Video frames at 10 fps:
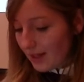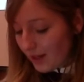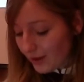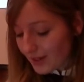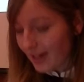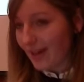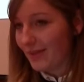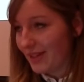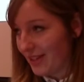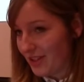
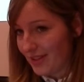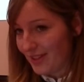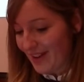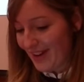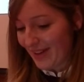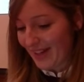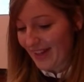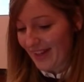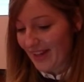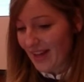Long-term, I'll touch on this very
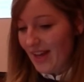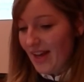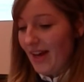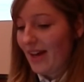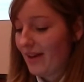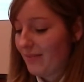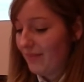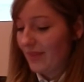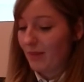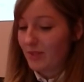quickly.
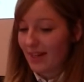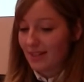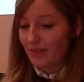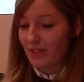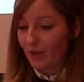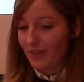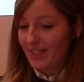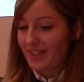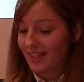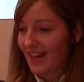The objective is
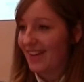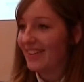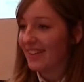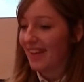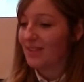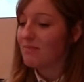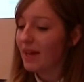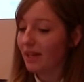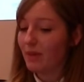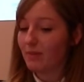obviously to get as
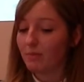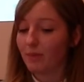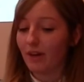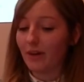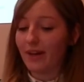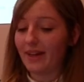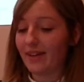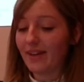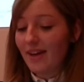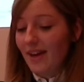many people
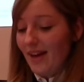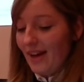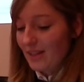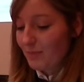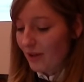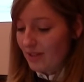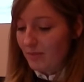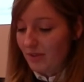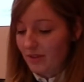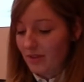borrowing as
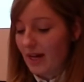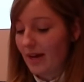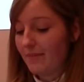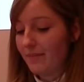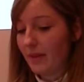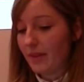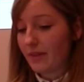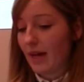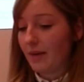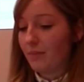possible.
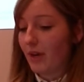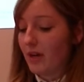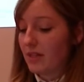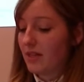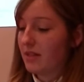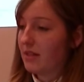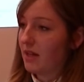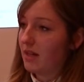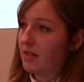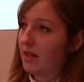That process is
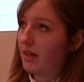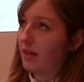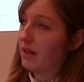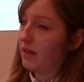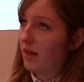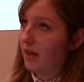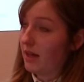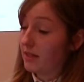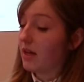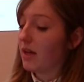starting,
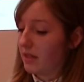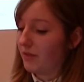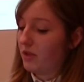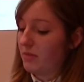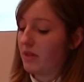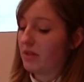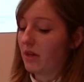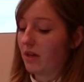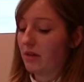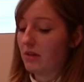has started a few months
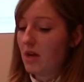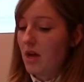ago.